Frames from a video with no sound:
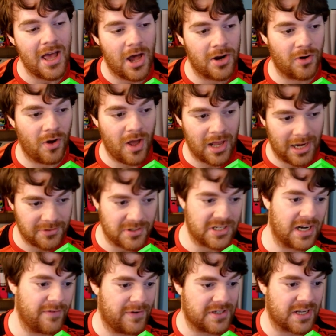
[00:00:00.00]
An electric
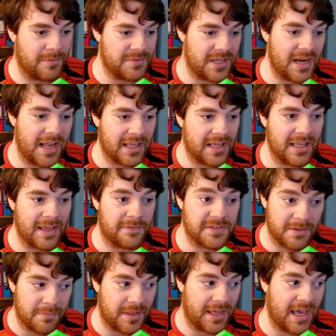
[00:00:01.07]
jellyfish comes in and can give
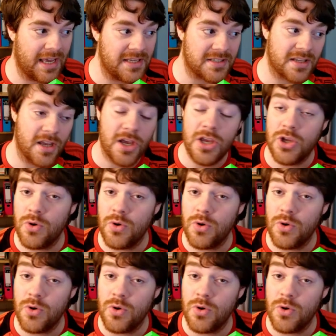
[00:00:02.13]
something haste.